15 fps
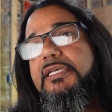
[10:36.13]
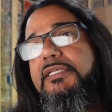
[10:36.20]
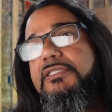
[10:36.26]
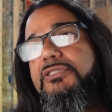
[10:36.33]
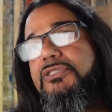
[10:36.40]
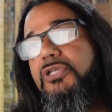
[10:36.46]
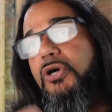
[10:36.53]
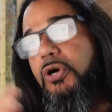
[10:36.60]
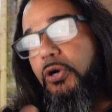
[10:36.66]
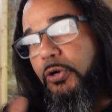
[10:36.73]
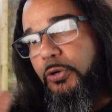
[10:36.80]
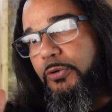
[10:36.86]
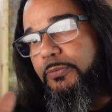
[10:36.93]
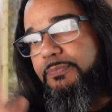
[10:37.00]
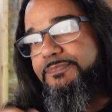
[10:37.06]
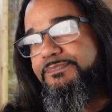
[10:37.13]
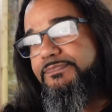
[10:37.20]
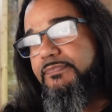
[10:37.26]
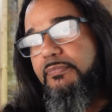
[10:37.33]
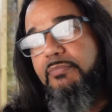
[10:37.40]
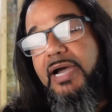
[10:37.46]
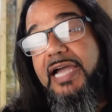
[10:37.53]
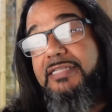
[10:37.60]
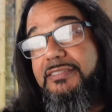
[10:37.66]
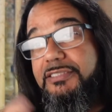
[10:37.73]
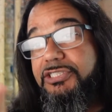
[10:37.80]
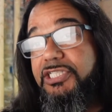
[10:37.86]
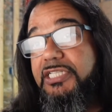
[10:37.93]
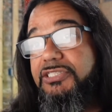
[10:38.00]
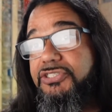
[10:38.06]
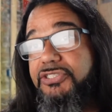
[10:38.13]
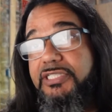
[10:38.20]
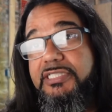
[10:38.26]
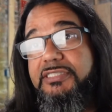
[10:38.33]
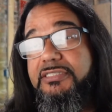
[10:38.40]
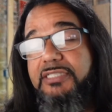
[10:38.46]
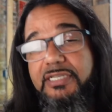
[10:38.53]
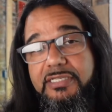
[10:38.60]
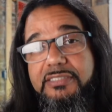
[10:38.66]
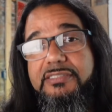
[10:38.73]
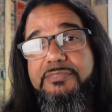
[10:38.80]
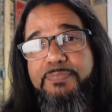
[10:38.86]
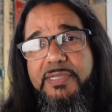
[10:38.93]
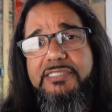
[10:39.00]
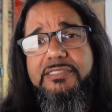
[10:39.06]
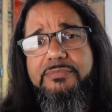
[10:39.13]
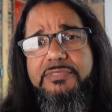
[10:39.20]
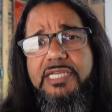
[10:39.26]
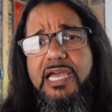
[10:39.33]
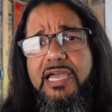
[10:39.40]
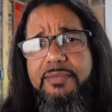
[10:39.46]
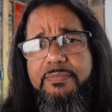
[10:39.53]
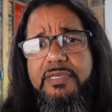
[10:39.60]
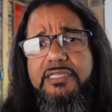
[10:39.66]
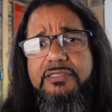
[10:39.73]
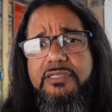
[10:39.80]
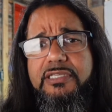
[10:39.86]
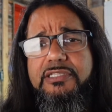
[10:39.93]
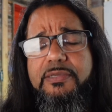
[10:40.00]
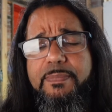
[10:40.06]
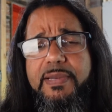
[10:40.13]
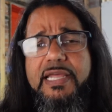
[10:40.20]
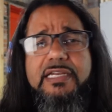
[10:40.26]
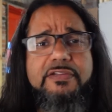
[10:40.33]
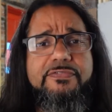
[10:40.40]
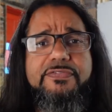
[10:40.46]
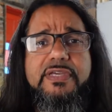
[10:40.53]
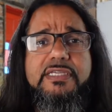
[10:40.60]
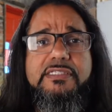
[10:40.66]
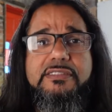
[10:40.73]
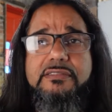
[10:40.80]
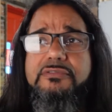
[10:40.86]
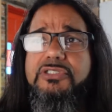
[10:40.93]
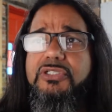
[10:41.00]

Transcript: So my suggestion is spend some time in your planning phase.